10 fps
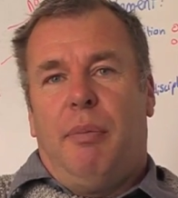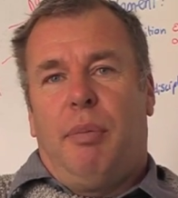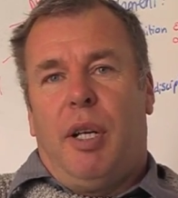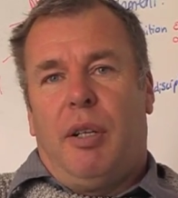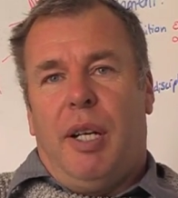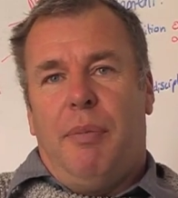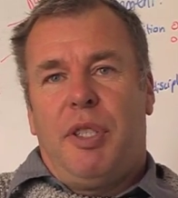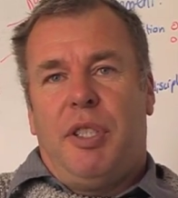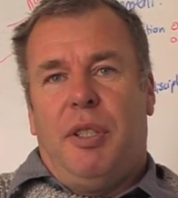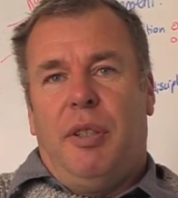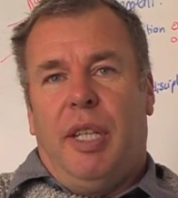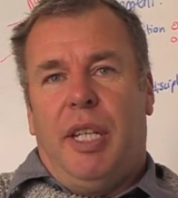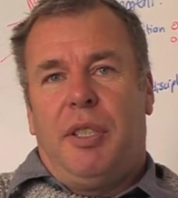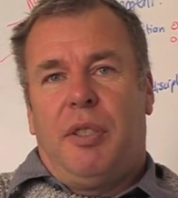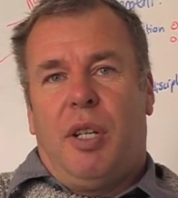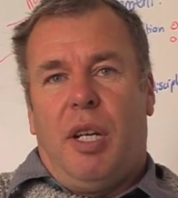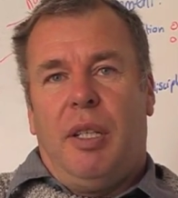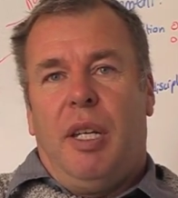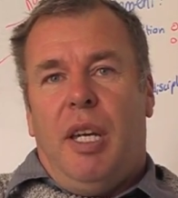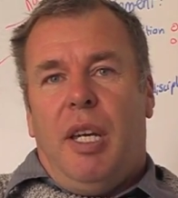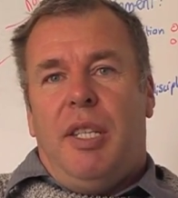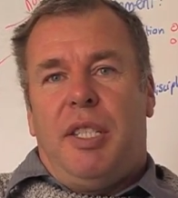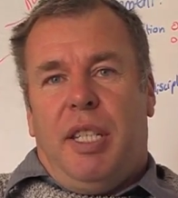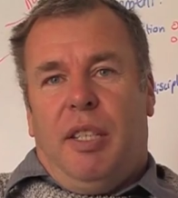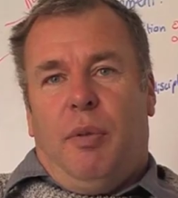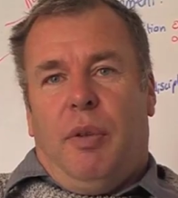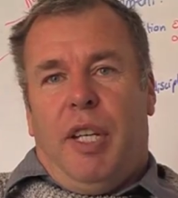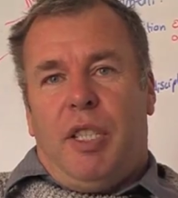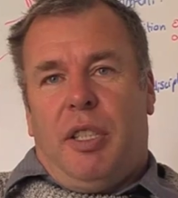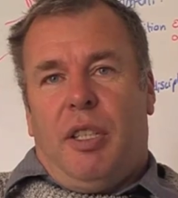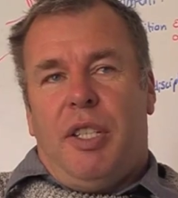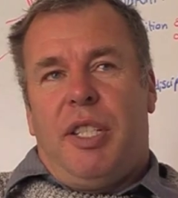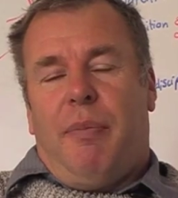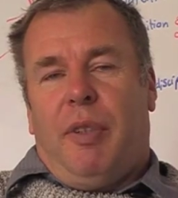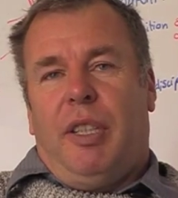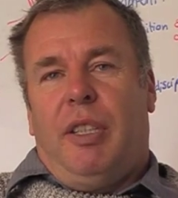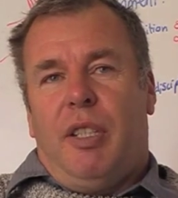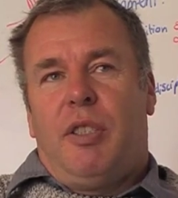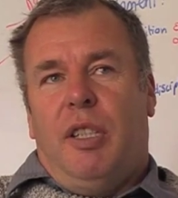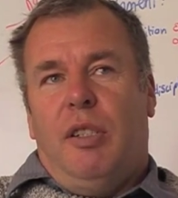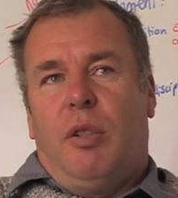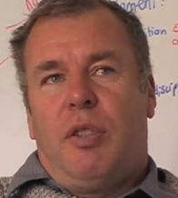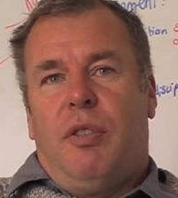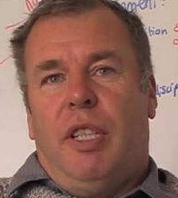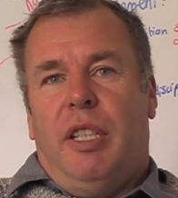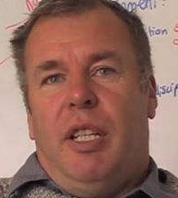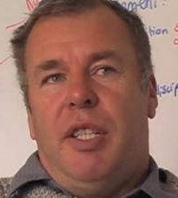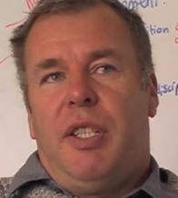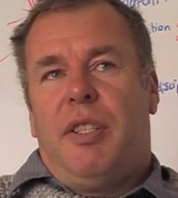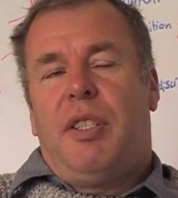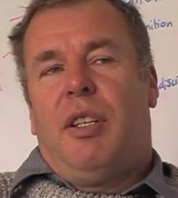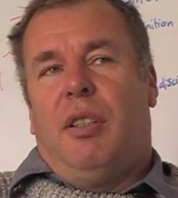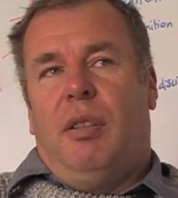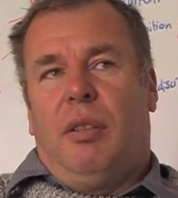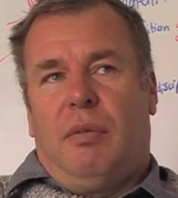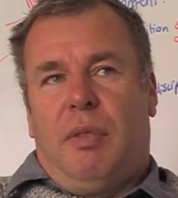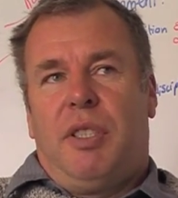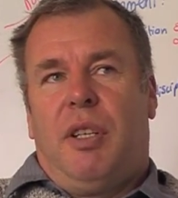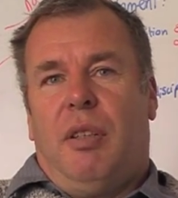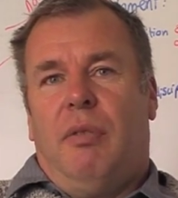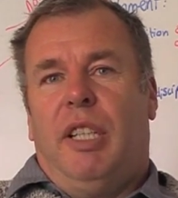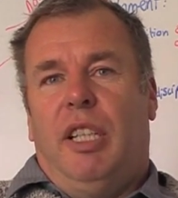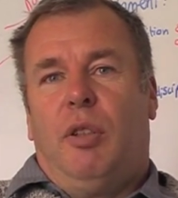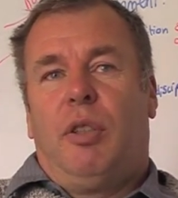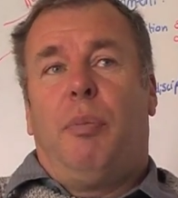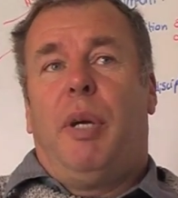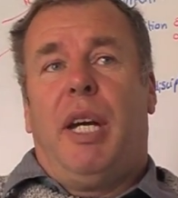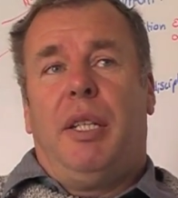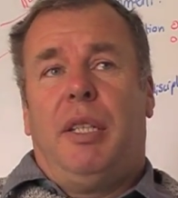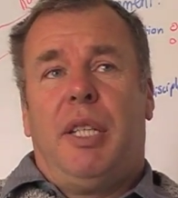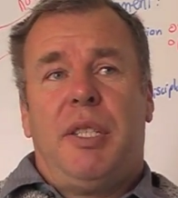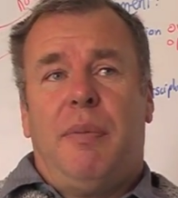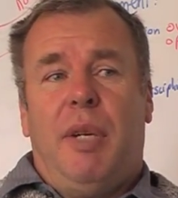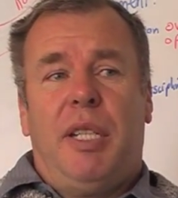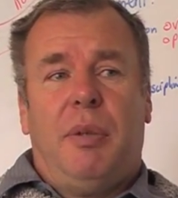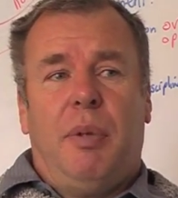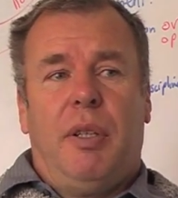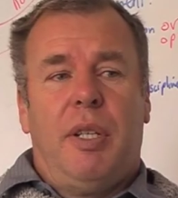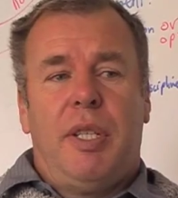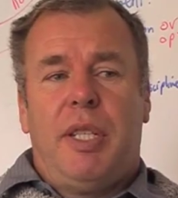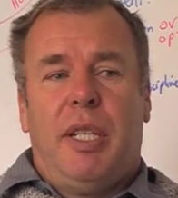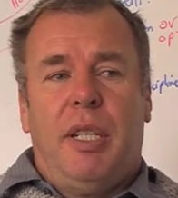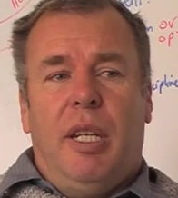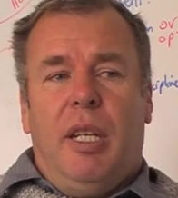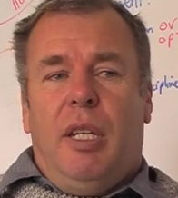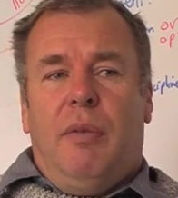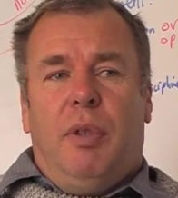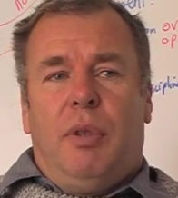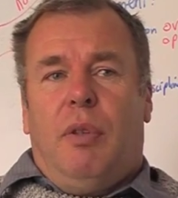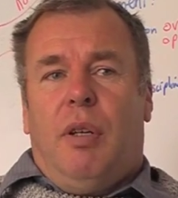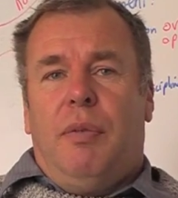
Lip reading: programs to do that, to try and see if we've actually got something that actually looks really nice. So it's got to really look the part, and it doesn't matter whether it's a foot